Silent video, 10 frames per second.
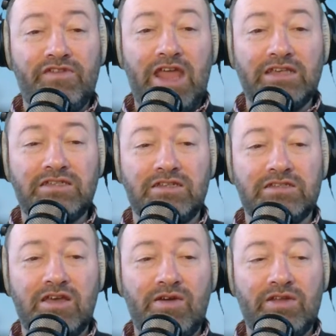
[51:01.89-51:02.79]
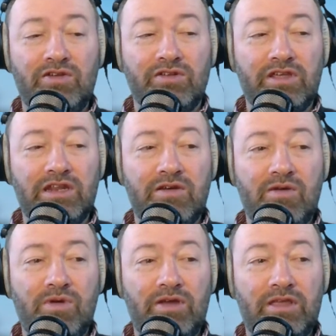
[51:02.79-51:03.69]
of an exodus going on.
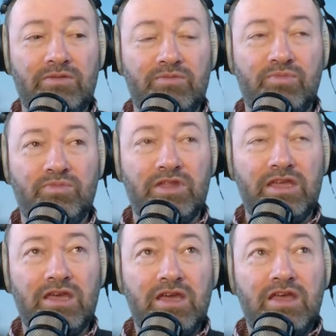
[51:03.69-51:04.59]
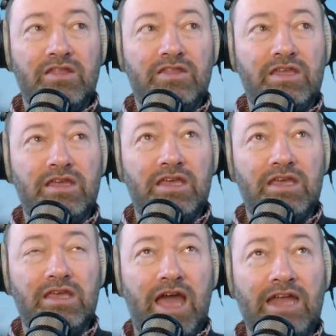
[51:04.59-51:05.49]
The
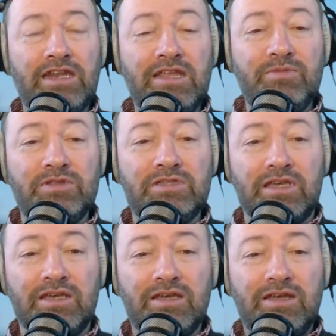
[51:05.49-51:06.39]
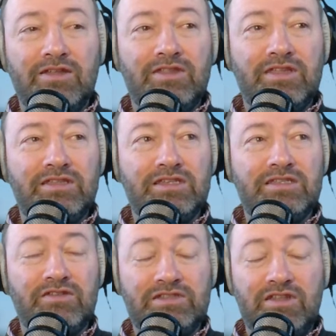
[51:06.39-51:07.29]
anonymity,
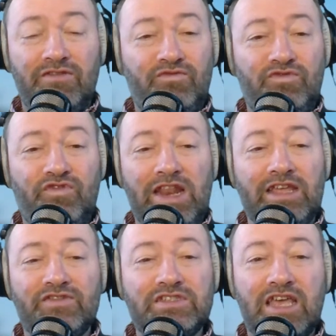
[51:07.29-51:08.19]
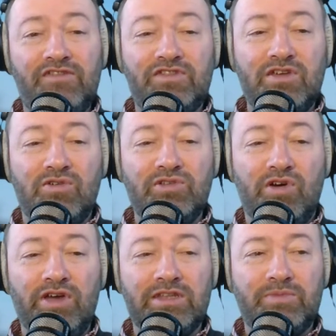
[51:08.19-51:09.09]
the feeling of safety or
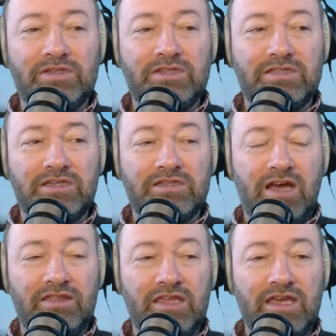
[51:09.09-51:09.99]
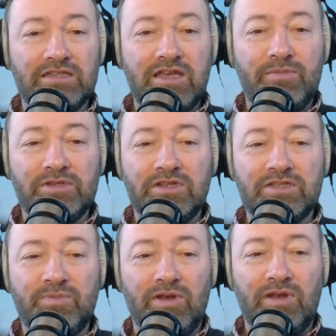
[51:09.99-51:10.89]
not in the big cities, I think, has come under the
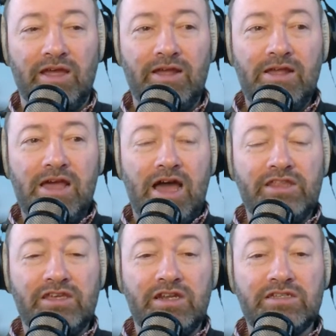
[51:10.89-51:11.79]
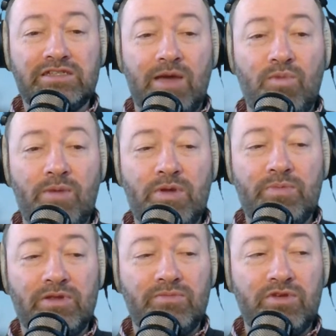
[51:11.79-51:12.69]
spotlight, and you can understand why
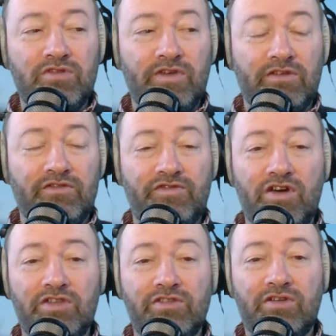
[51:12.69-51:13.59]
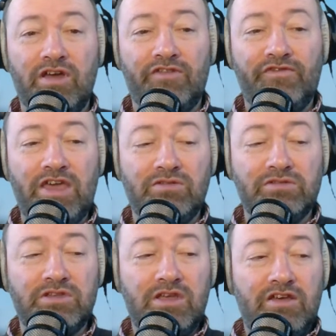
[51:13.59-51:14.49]
people are moving further
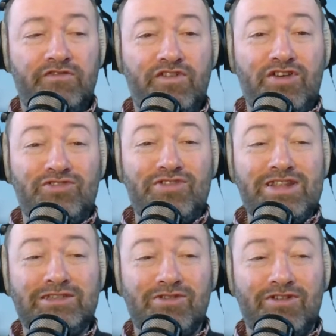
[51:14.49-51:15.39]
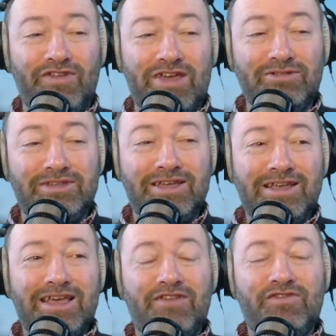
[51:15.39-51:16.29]
into a field,
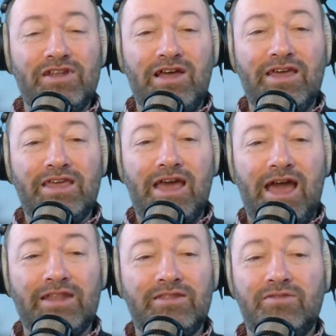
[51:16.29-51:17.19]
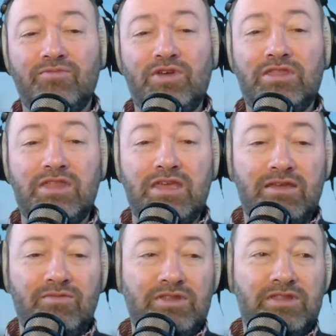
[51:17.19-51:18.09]
if you like. And with
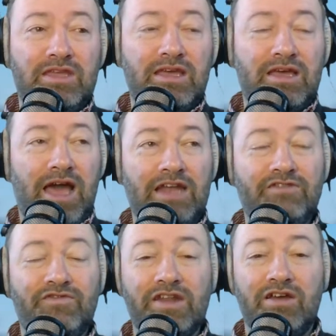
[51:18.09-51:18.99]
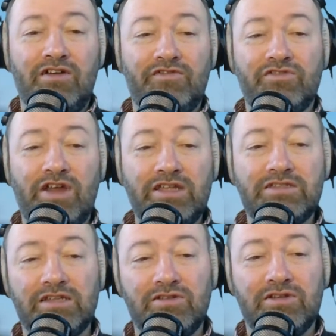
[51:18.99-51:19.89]
the advent of great
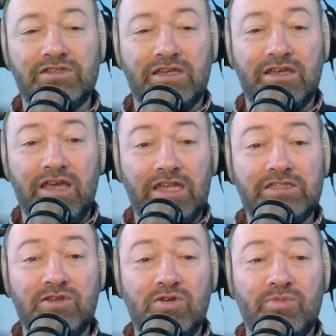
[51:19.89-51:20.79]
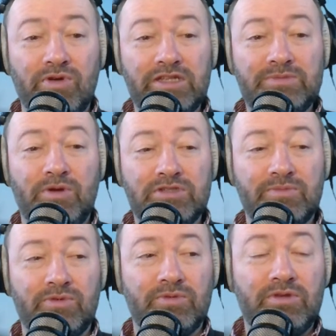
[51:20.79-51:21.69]
technology, it's doable, it's
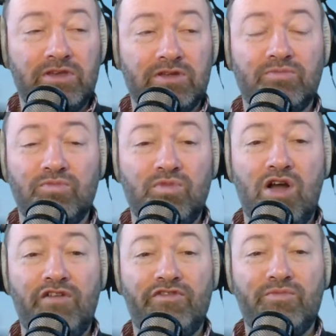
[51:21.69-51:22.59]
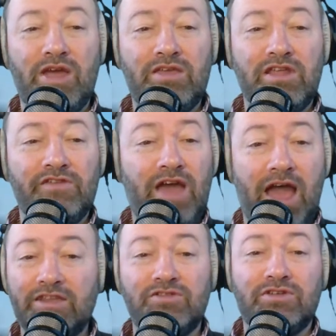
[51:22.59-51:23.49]
possible. You can work from where you live,
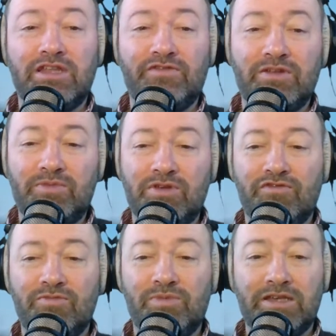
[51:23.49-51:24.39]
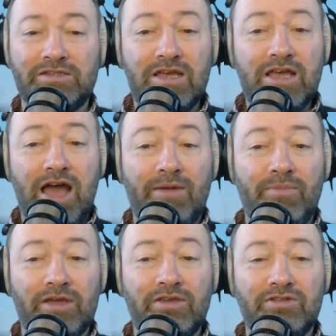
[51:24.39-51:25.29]
and you can live in a beautiful place. And
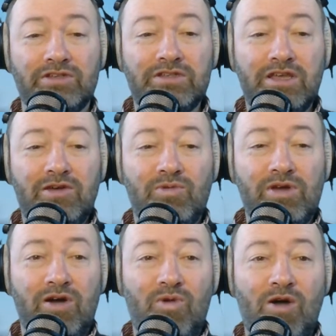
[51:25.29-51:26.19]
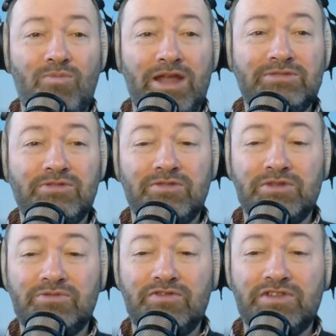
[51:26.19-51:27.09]
my goodness, we are well blessed with them,
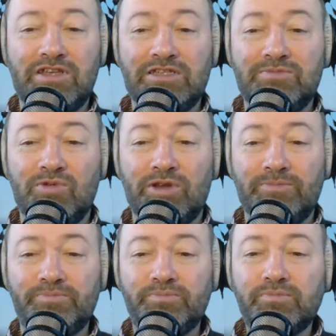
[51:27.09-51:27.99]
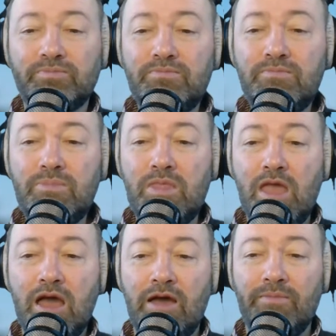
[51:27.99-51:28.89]
as we've seen this morning.
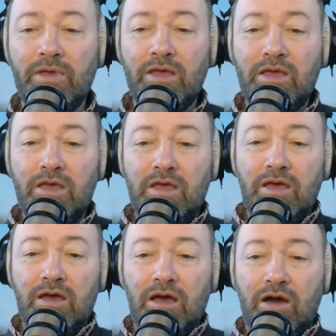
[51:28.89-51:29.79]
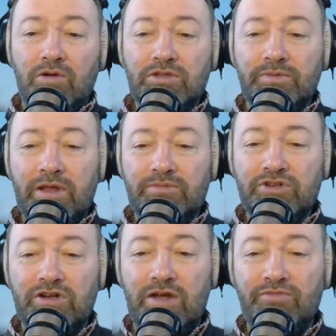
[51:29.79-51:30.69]
Hold on a
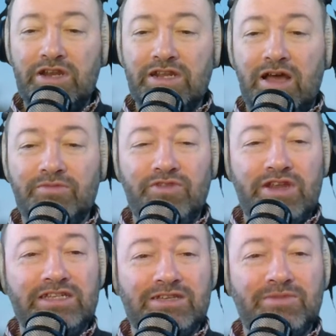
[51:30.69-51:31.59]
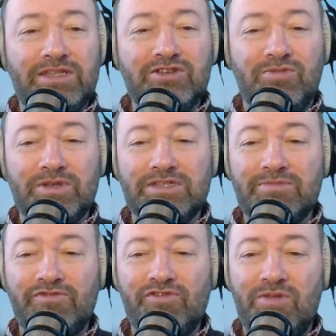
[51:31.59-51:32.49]
minute. I'm reading some of these comments now
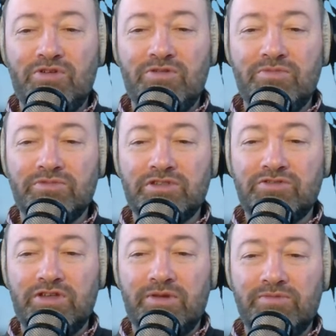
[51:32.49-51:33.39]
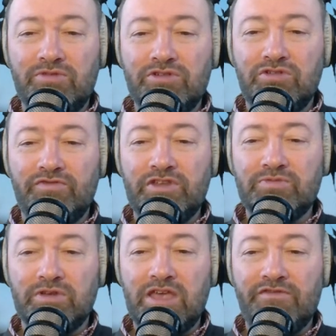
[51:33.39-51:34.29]
before I put them on screen. I'm not sure of this
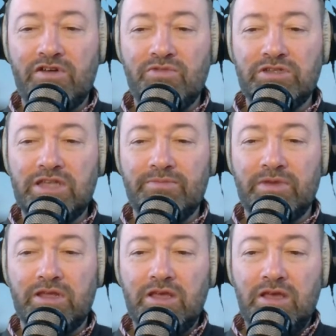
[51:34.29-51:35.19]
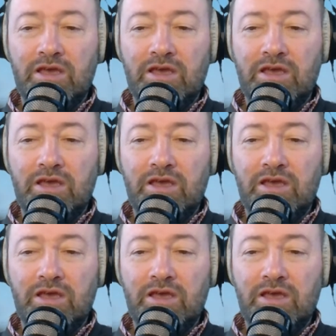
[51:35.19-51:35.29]
one, Kevo. What does that mean?